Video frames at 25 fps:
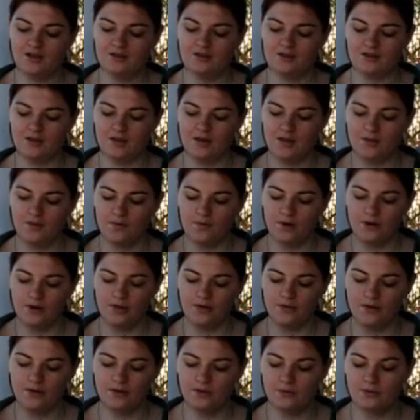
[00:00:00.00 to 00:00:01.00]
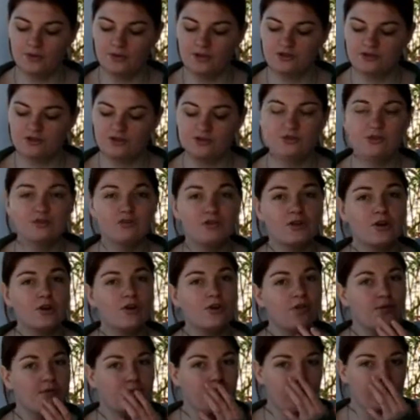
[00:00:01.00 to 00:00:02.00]
So I thought we'd just
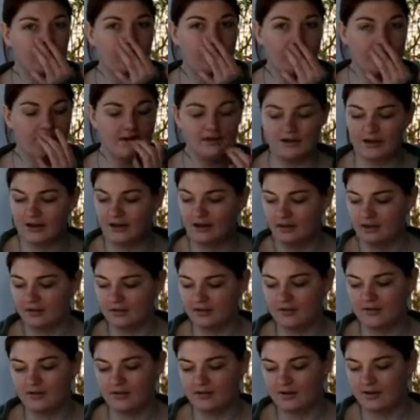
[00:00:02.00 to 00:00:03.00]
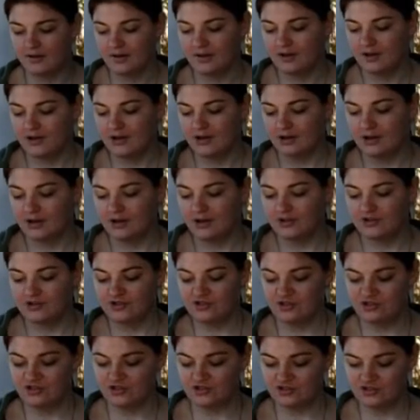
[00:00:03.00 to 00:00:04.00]
go through it and
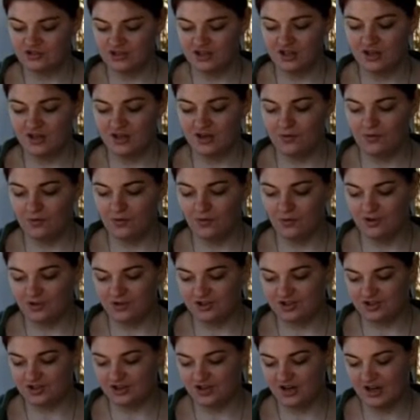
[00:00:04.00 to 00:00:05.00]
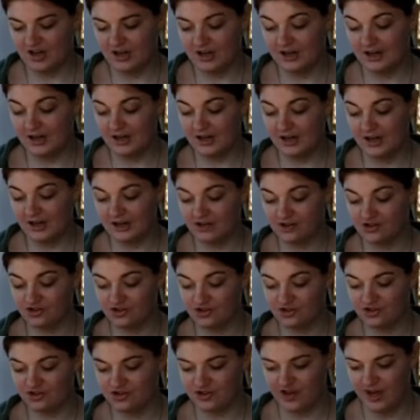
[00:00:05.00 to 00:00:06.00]
just see what
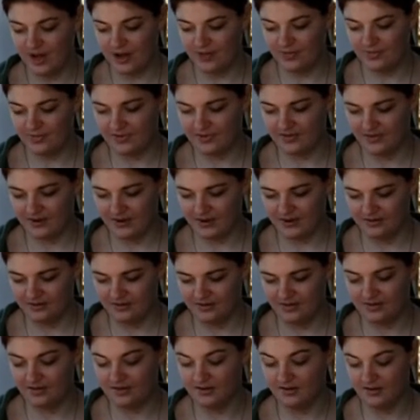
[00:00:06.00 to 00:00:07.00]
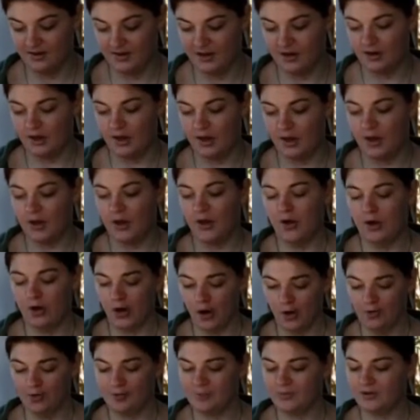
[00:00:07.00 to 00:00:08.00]
hidden gems and
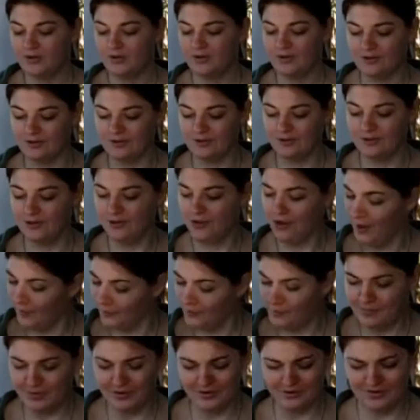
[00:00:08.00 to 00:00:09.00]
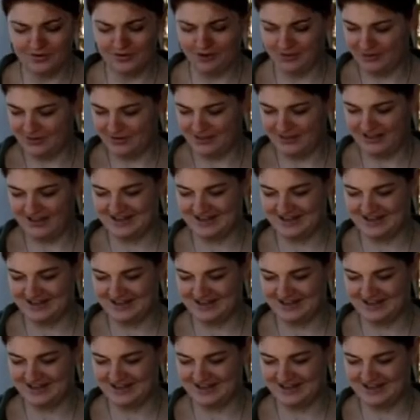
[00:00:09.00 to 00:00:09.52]
horrible, horrible stupid